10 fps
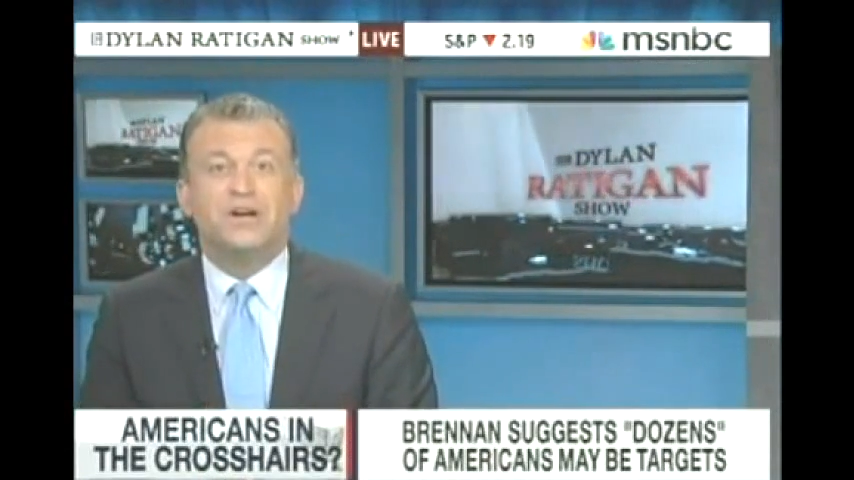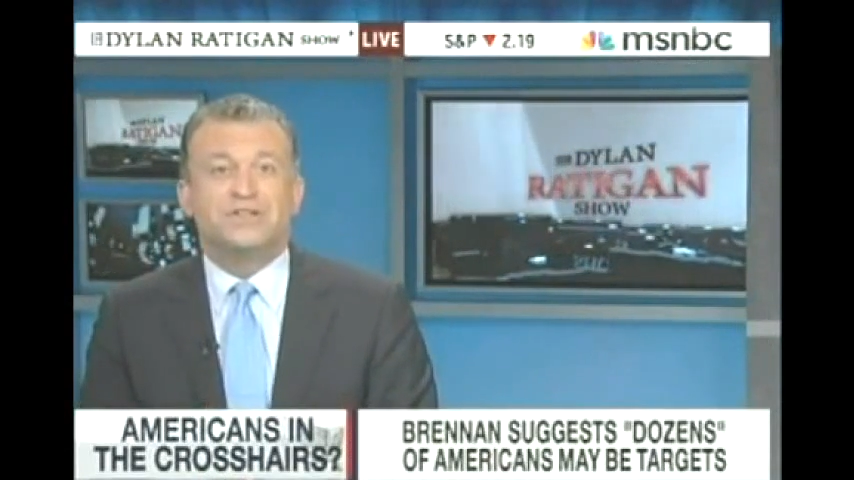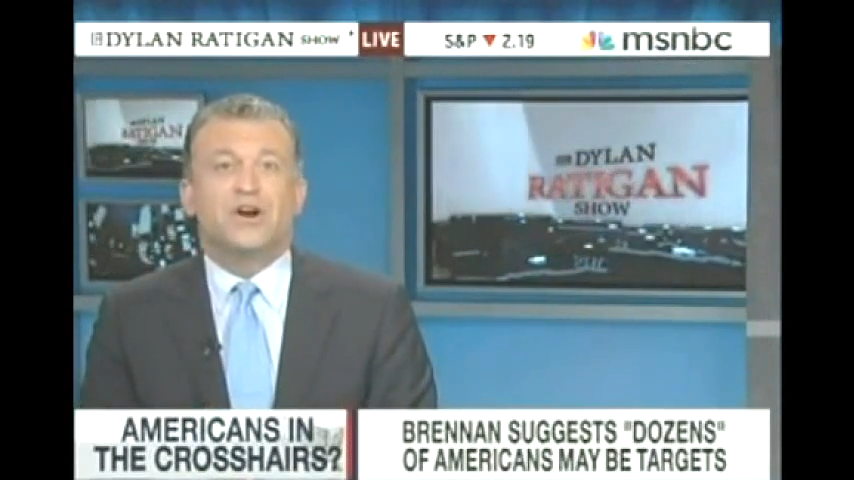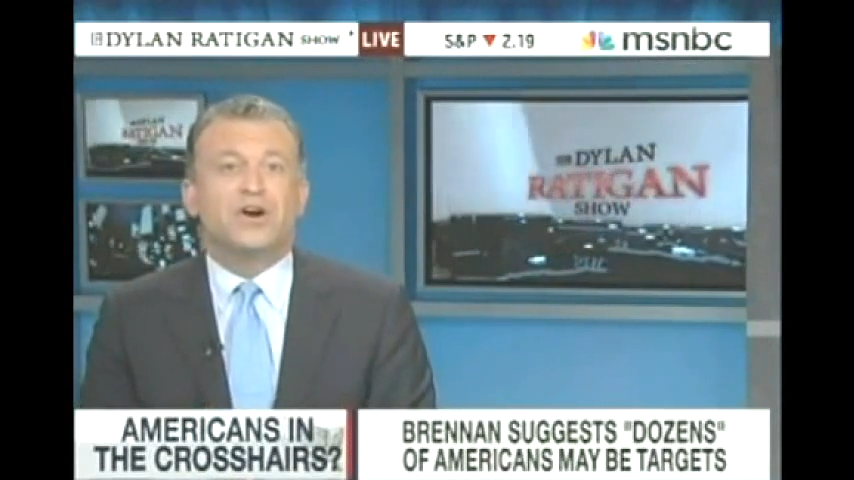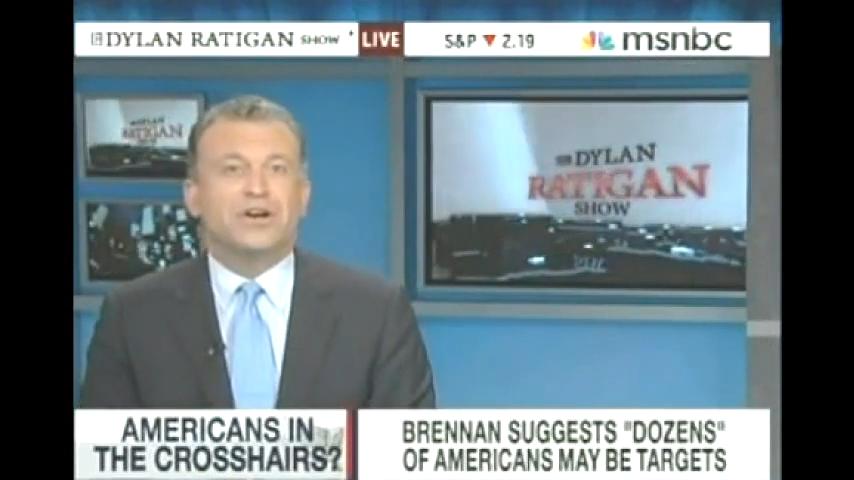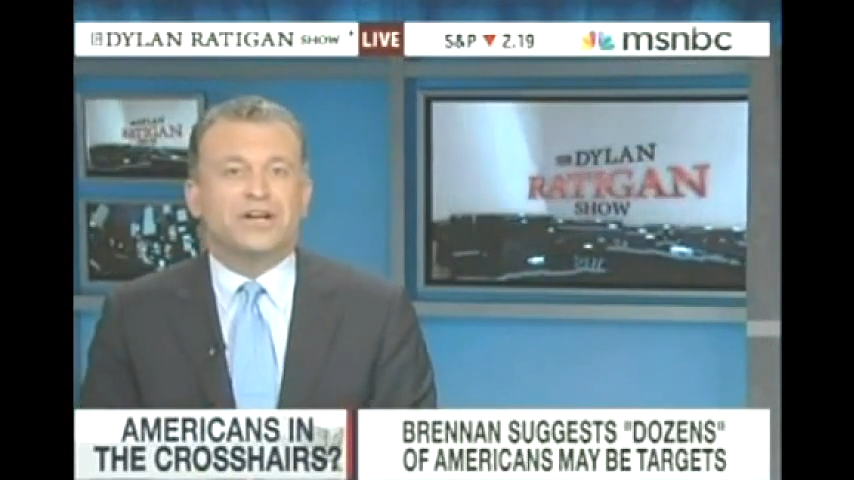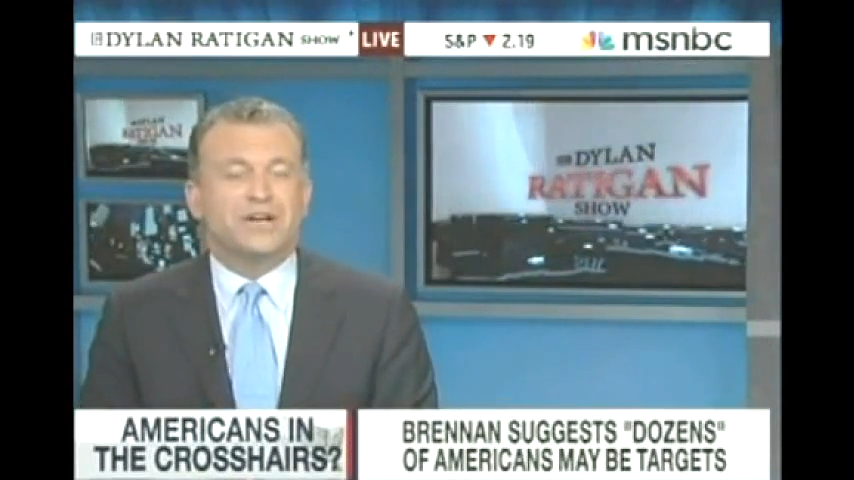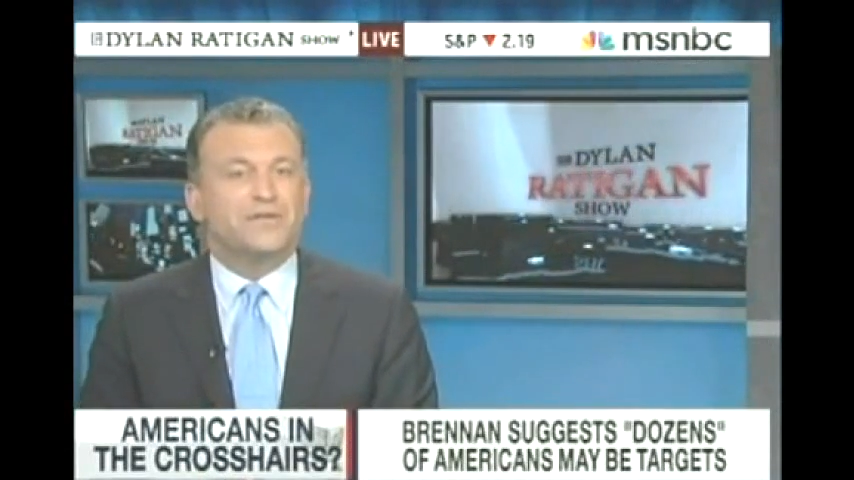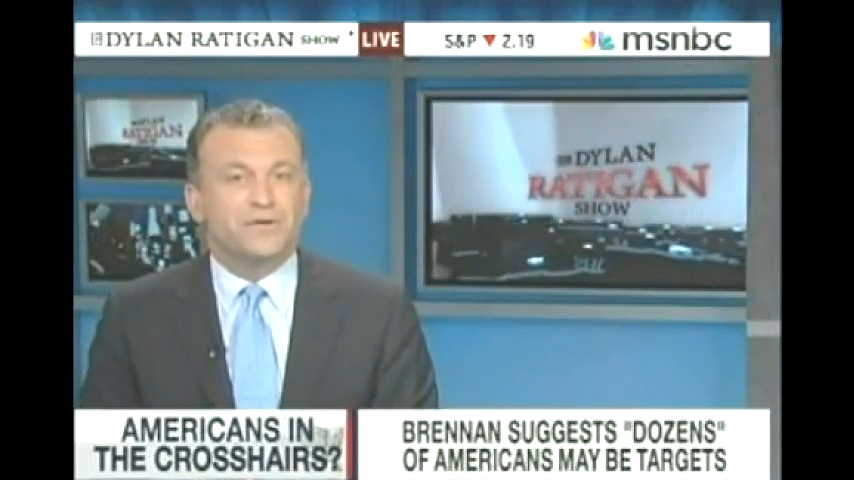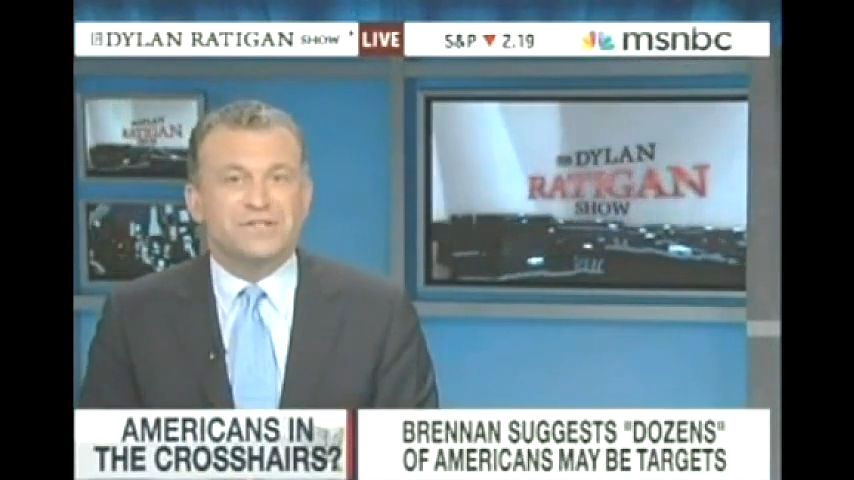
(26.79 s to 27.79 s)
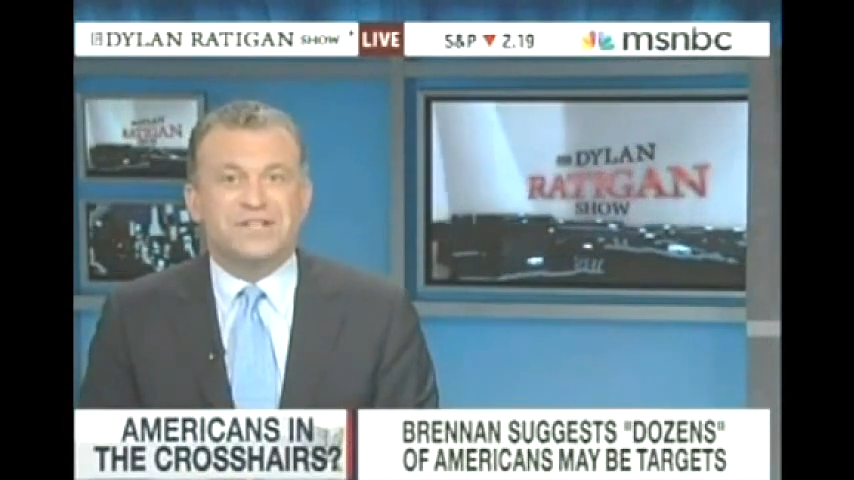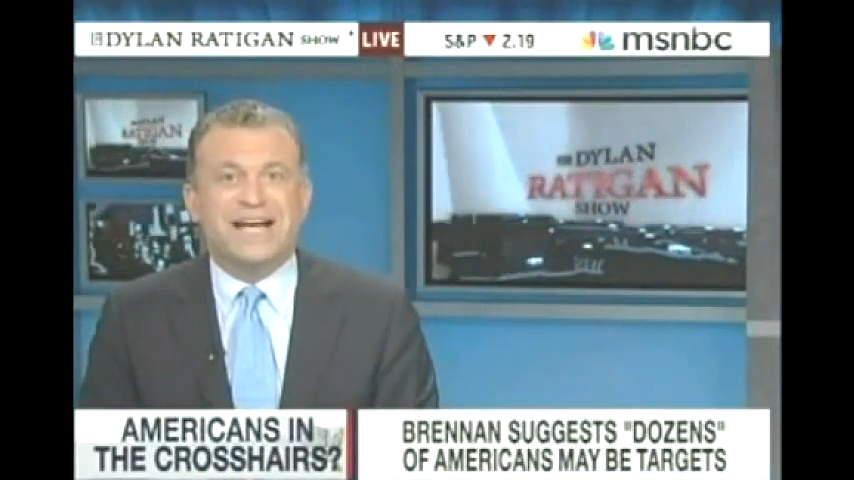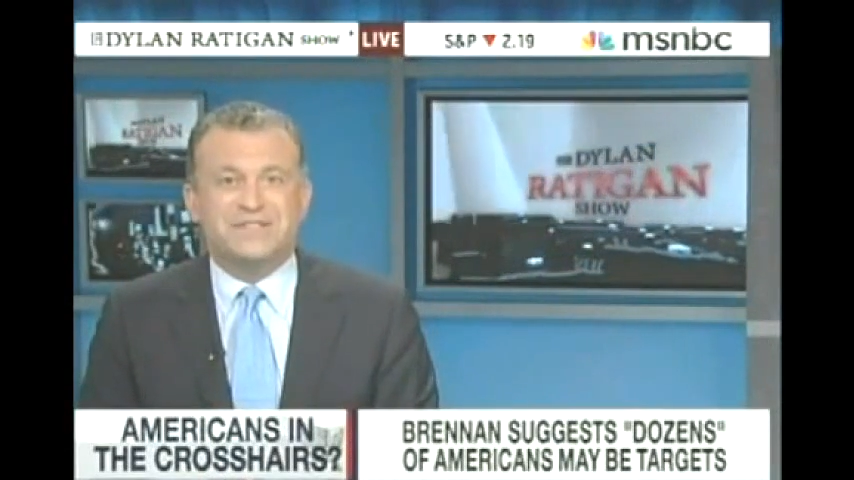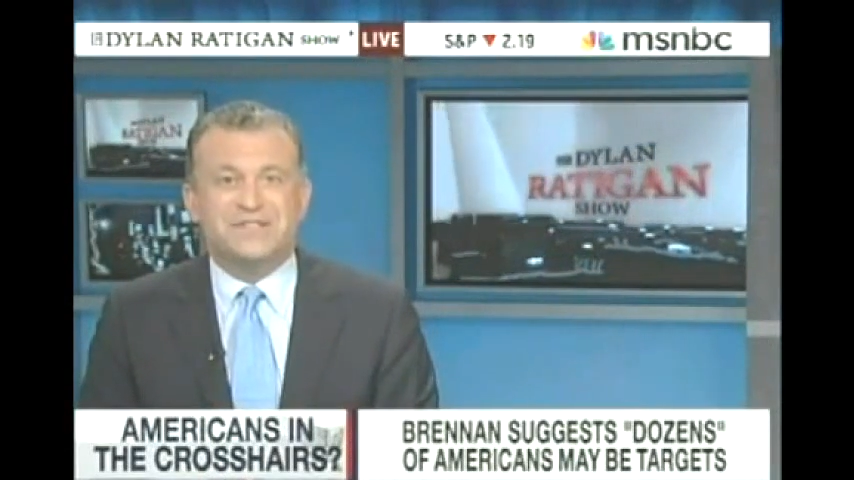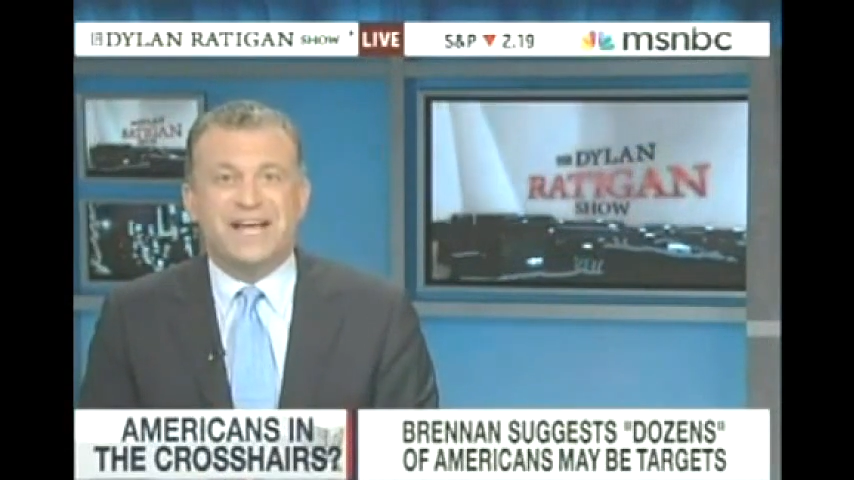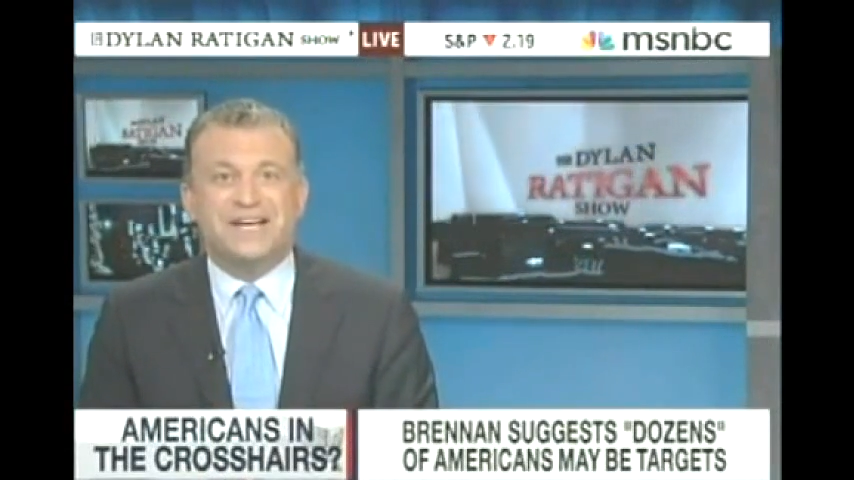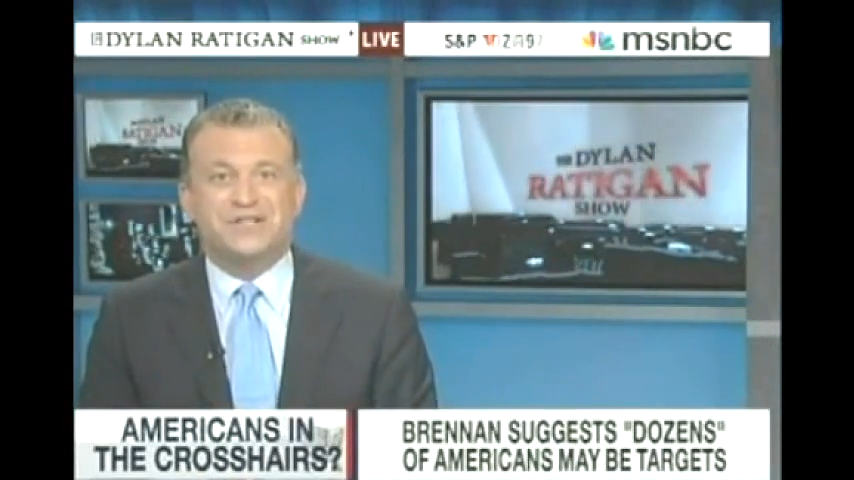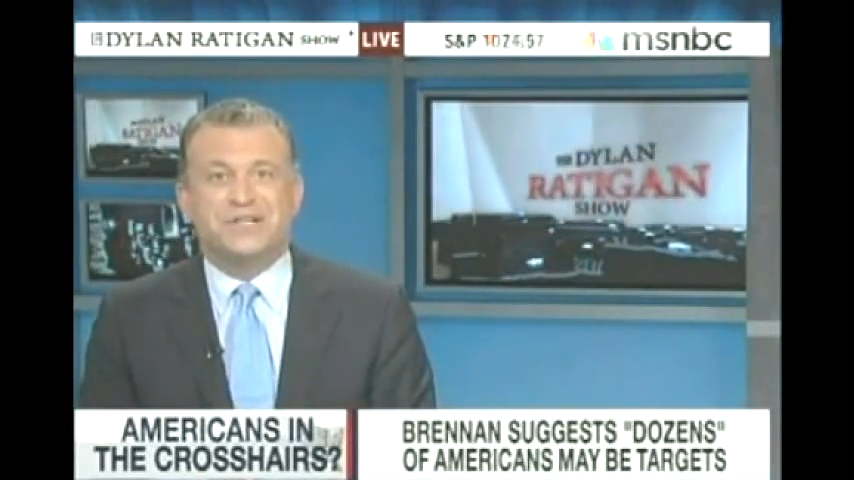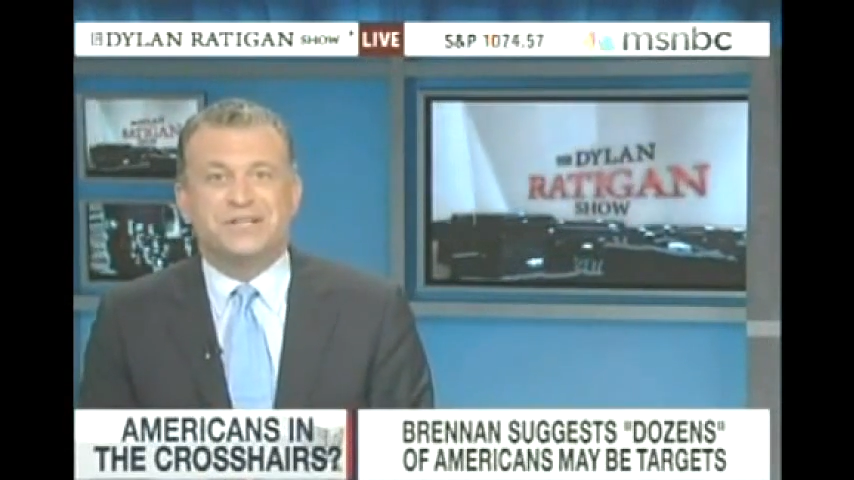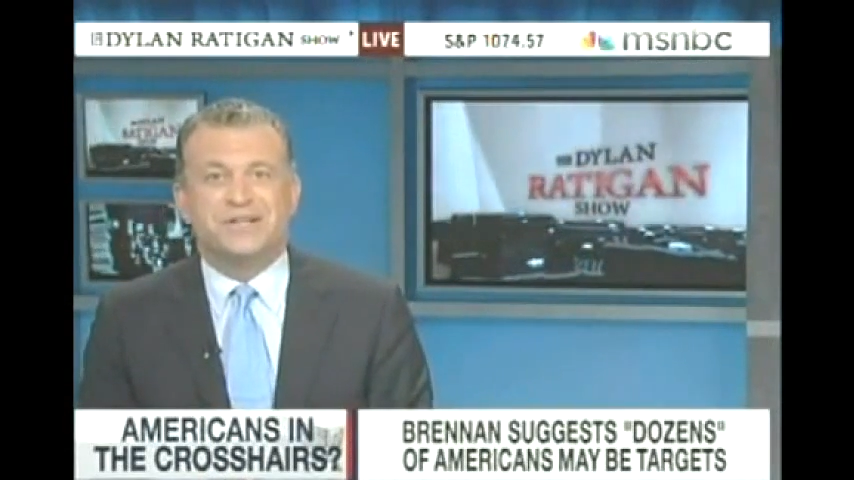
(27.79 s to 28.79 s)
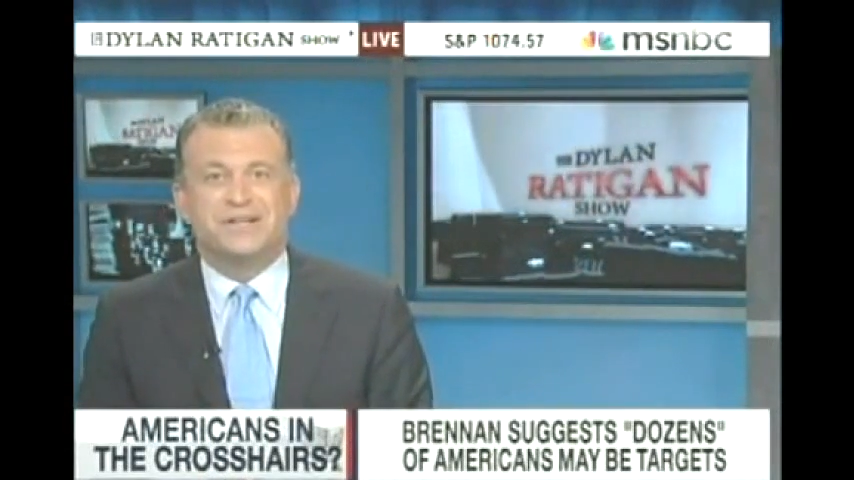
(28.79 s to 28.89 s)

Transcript: targeted for assassination.